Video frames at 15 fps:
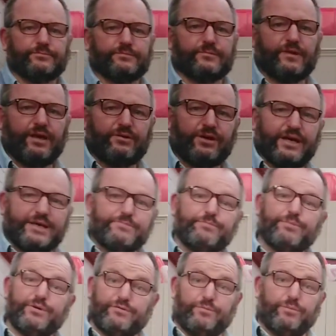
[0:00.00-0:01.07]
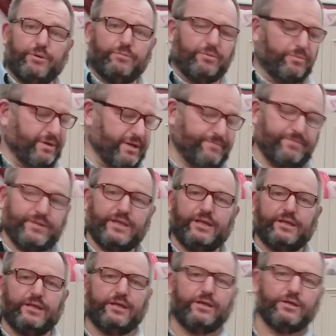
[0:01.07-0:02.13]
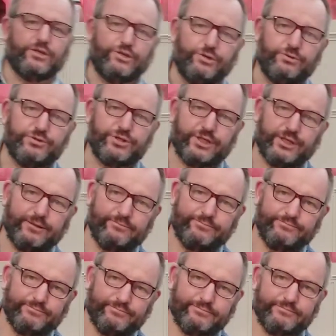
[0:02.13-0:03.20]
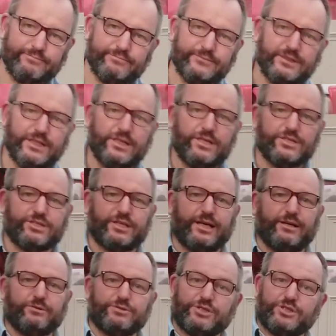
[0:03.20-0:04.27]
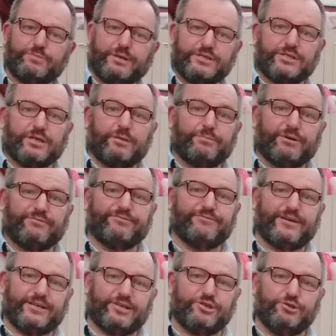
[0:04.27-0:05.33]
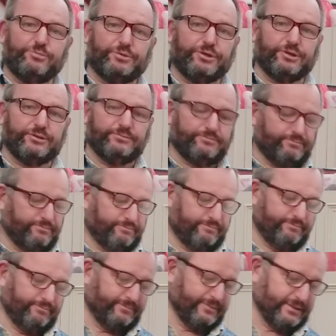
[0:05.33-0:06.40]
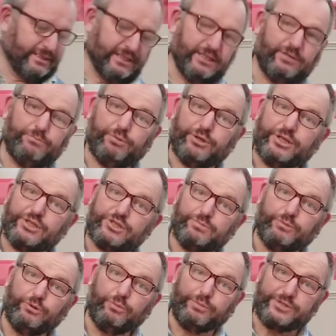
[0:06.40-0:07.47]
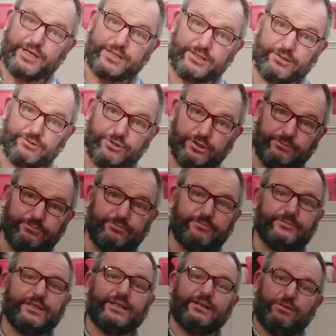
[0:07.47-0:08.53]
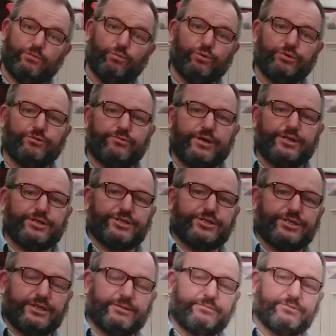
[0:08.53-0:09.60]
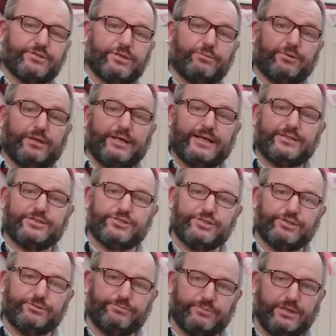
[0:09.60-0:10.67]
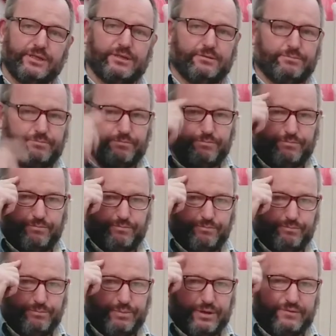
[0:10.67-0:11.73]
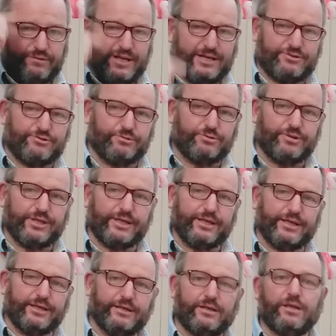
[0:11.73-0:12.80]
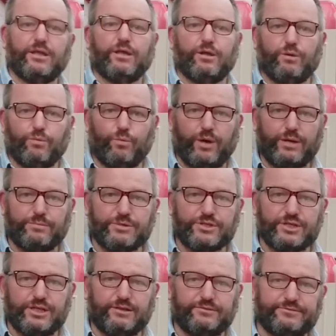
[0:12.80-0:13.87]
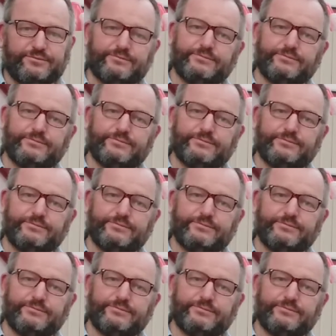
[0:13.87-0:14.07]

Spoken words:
Okay, bit of a problem there. Using scales expecting a big fat human on, putting small potatoes on wouldn't register. So what I had to do, bit of lateral thinking, weigh myself,